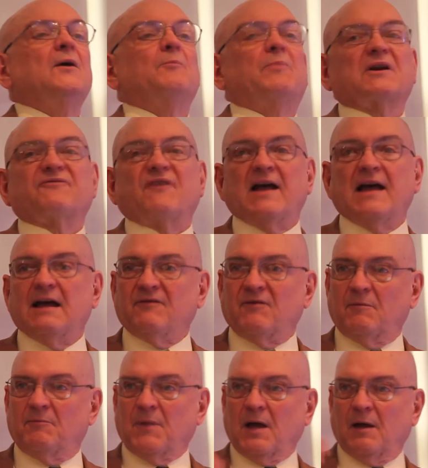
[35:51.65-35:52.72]
But if I have a,
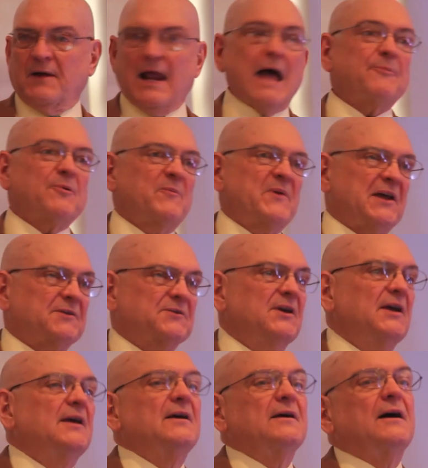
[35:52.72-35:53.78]
an
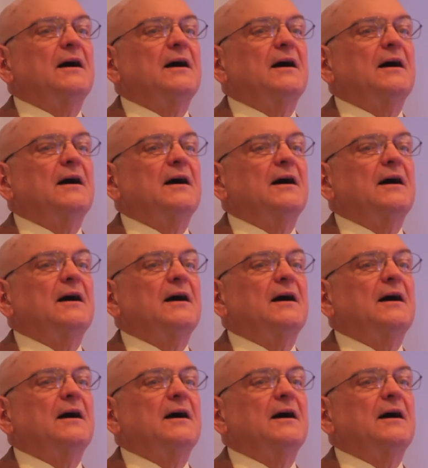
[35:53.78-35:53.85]
apomix,